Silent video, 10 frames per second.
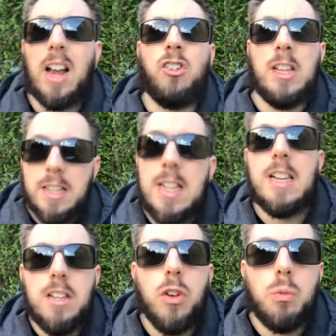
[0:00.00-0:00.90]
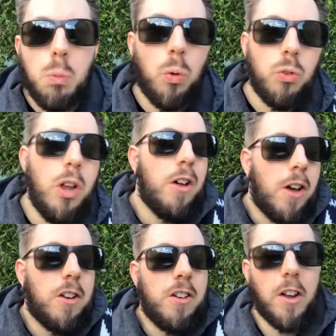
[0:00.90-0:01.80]
actually need and want
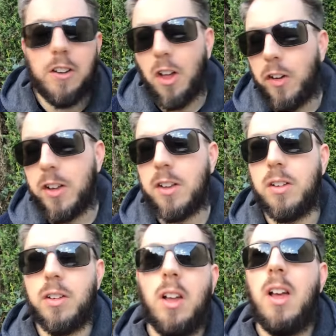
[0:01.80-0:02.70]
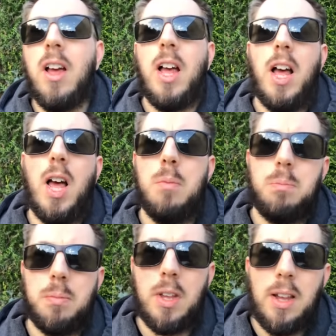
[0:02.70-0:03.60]
and like. And
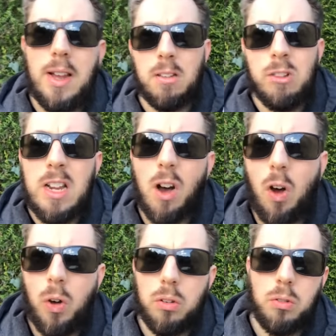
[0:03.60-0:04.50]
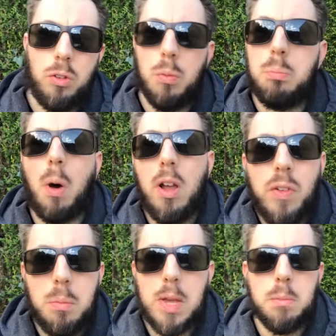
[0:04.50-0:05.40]
it's really hard to buy
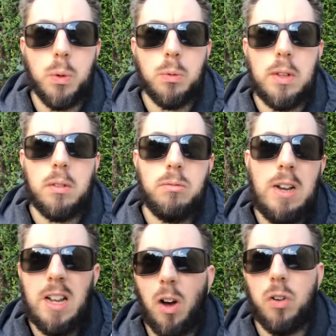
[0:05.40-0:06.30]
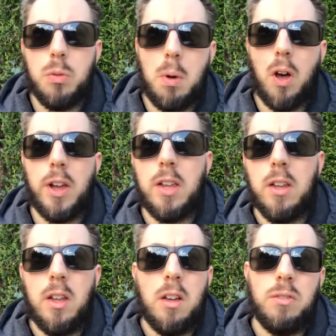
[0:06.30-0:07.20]
for people. It's really hard to buy
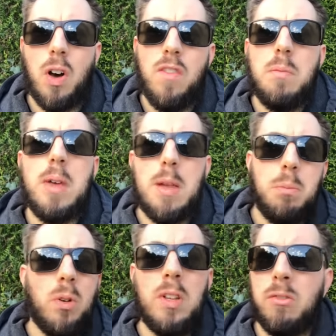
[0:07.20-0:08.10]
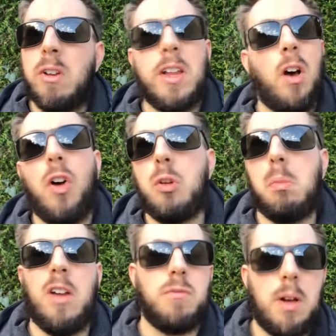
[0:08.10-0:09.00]
for other people. It's really hard to
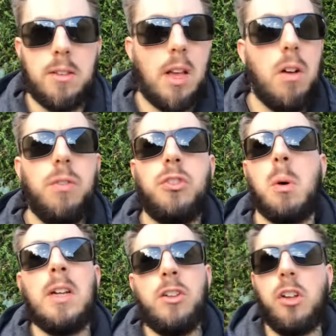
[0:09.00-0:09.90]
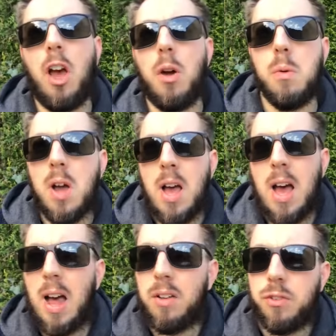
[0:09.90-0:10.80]
buy for myself. So I need to go
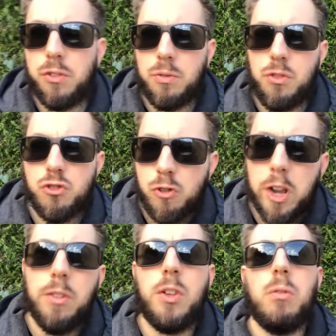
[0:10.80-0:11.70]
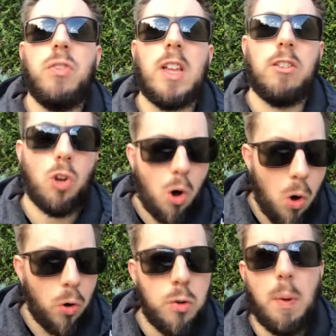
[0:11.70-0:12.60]
and try a few things
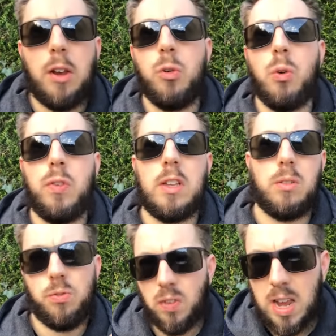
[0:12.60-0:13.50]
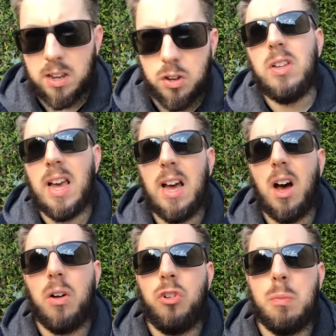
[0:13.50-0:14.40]
on, make sure things fit. So yeah,
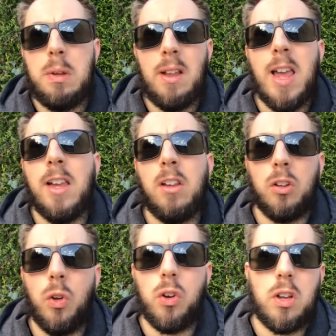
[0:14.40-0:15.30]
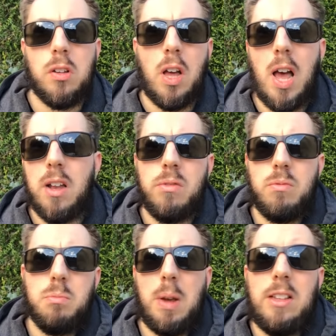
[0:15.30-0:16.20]
I'll just be taking a look at
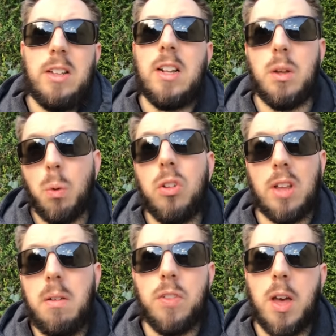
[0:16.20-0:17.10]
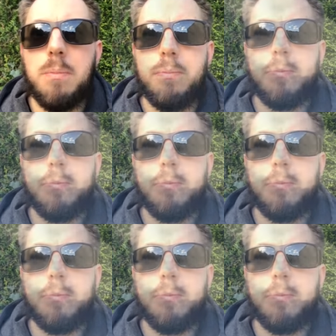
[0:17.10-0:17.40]
basically what's out there.